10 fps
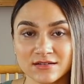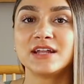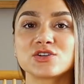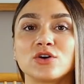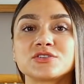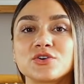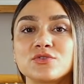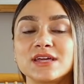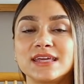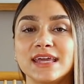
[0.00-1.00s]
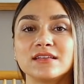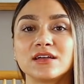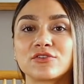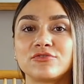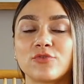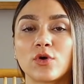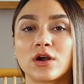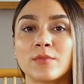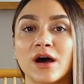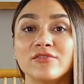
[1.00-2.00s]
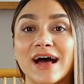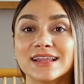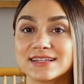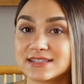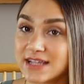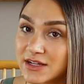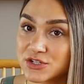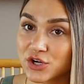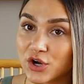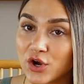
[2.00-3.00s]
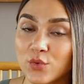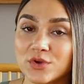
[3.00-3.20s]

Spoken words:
and it's also the Gaelic form of Alexander,